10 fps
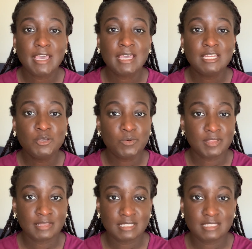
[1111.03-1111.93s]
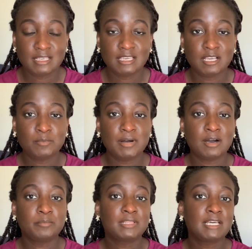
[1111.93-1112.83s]
anyone that's thinking
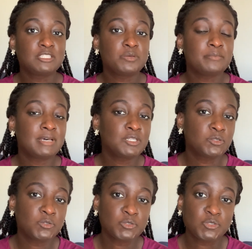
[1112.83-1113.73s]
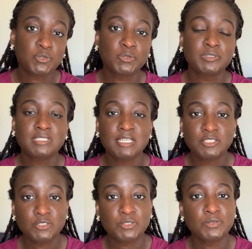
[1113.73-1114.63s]
about applying to medical school,
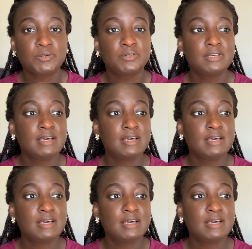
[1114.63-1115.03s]
dental,